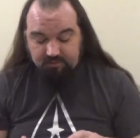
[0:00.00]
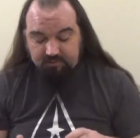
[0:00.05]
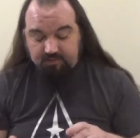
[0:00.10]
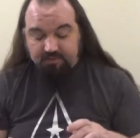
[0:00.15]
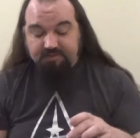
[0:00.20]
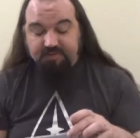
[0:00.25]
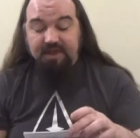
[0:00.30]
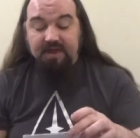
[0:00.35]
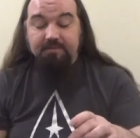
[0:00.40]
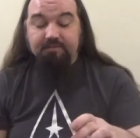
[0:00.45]

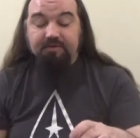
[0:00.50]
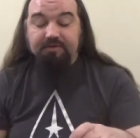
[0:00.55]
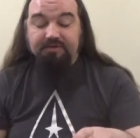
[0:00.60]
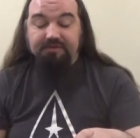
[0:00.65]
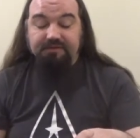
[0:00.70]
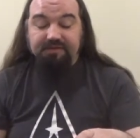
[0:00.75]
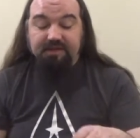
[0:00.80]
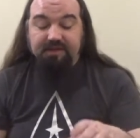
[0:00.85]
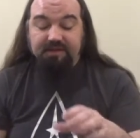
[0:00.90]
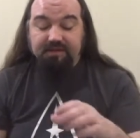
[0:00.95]
same with
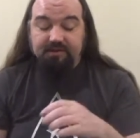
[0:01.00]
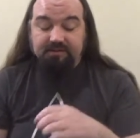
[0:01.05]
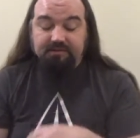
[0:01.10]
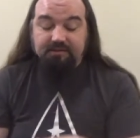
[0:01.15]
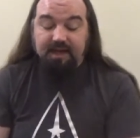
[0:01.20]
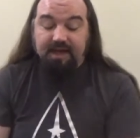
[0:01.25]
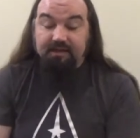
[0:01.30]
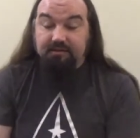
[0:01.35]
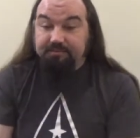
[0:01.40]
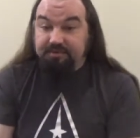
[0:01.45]
the
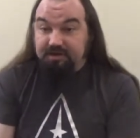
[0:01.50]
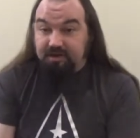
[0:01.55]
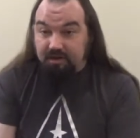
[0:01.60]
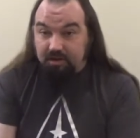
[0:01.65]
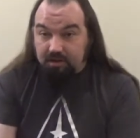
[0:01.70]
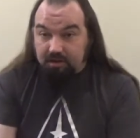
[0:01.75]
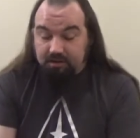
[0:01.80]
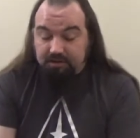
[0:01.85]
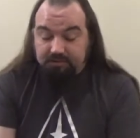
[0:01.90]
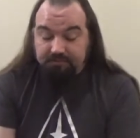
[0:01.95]
title
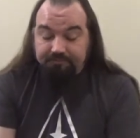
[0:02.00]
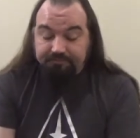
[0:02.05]
Picard.